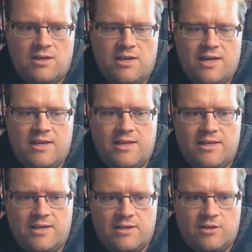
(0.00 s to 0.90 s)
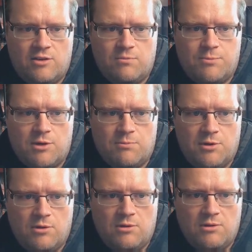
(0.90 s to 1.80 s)
And then, I don't know,
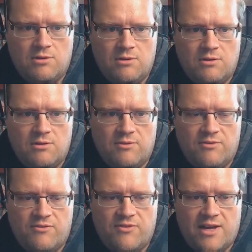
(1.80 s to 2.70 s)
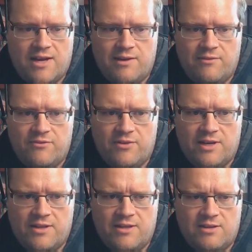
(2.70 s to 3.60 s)
purple 5,
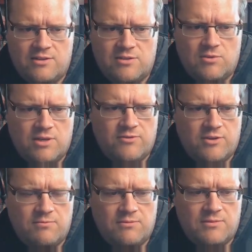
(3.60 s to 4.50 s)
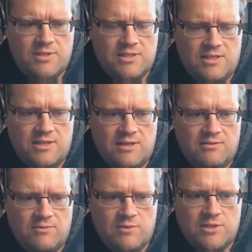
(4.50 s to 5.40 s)
I think, is one of them. Let's see here.
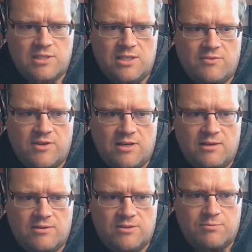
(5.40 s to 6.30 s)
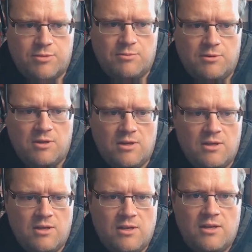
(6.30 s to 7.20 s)
We'll just leave it colors purple.
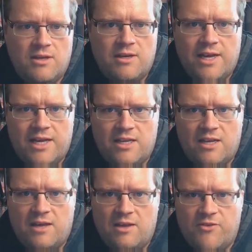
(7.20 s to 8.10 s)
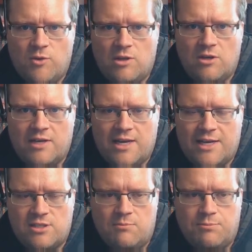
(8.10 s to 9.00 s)
And if you want to look, I
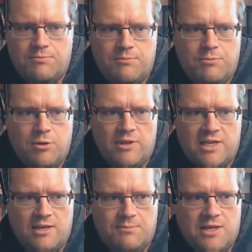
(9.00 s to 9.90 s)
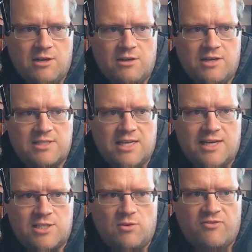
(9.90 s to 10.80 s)
actually pulled it up. Here is the
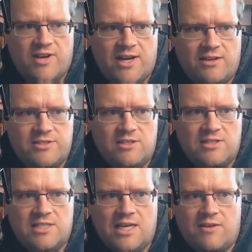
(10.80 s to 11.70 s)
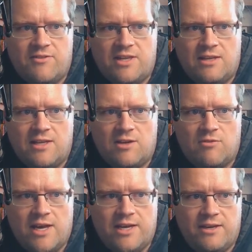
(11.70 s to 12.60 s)
actual file. So you can see everything, like
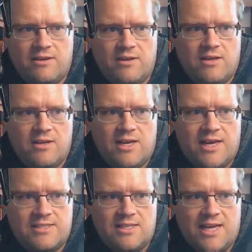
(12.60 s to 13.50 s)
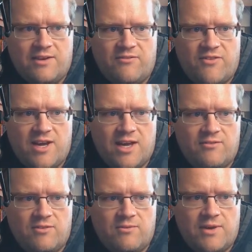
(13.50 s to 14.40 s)
red has a lighten
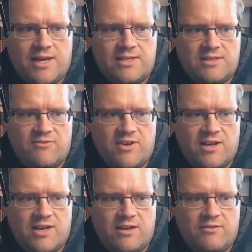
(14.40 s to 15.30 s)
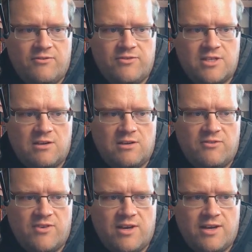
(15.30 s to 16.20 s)
5, accent 5, darken
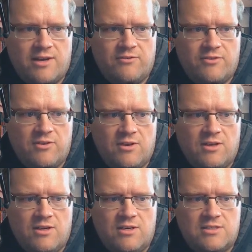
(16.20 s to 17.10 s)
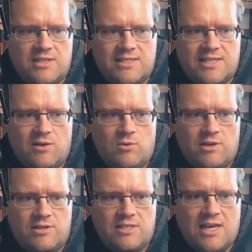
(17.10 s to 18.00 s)
5. So that's how it
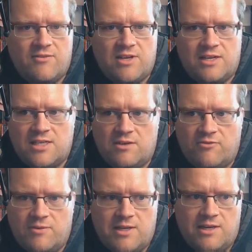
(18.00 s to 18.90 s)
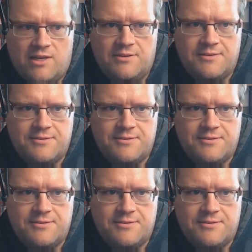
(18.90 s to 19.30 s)
works. And they have a ton of them in here.